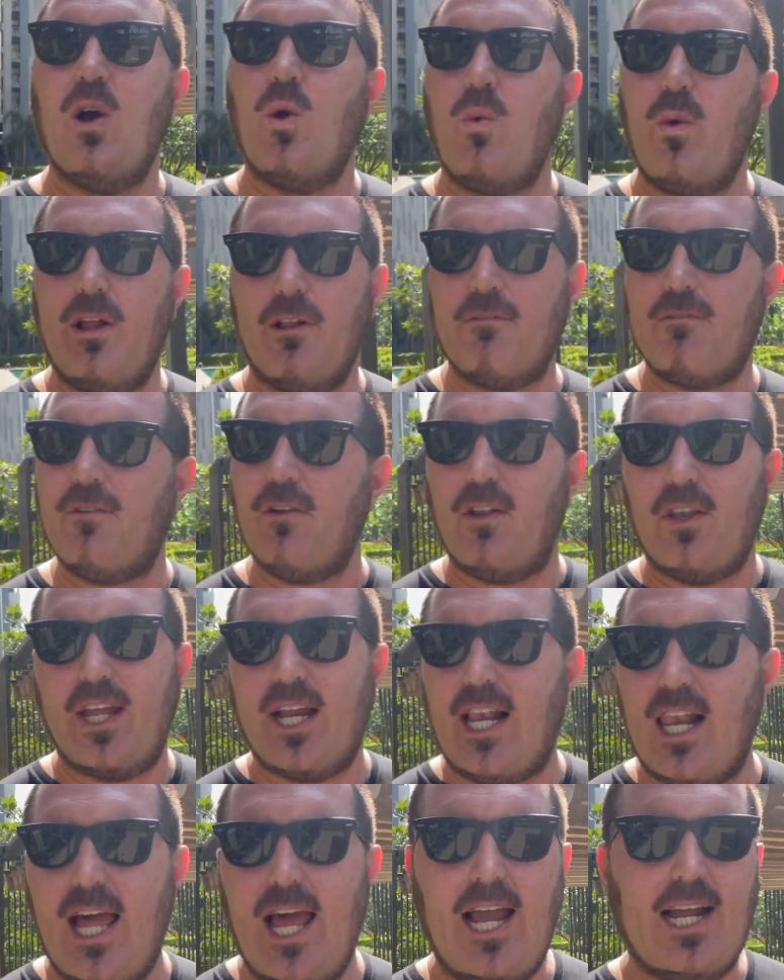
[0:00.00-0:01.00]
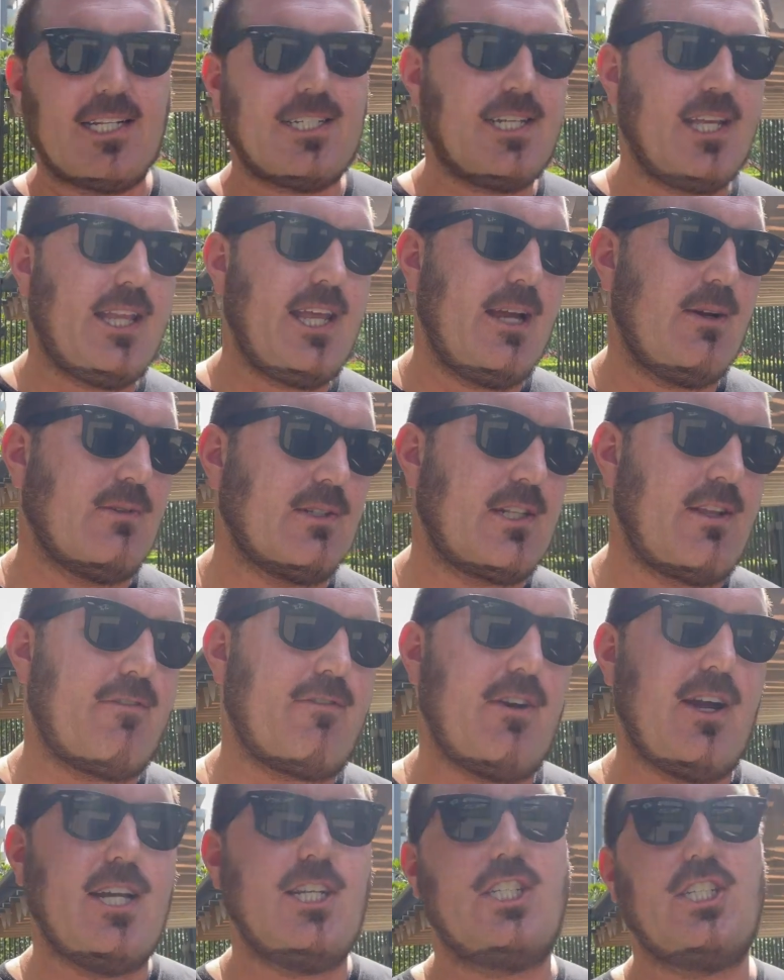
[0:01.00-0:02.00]
willful neglect, I think was the
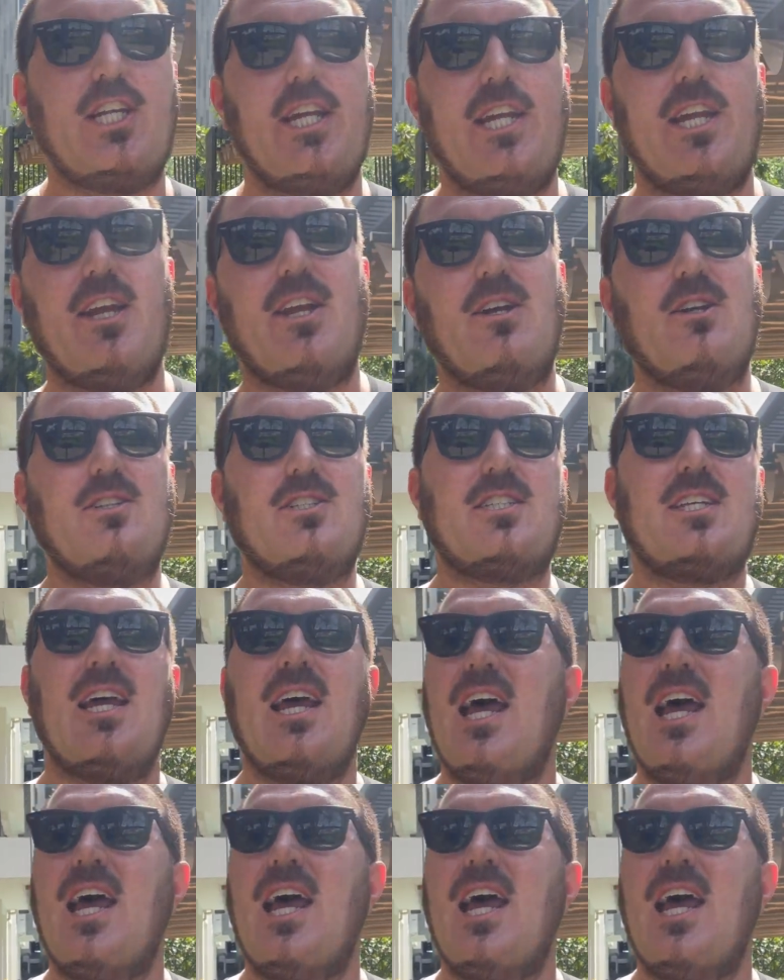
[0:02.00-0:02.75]
phrase she used.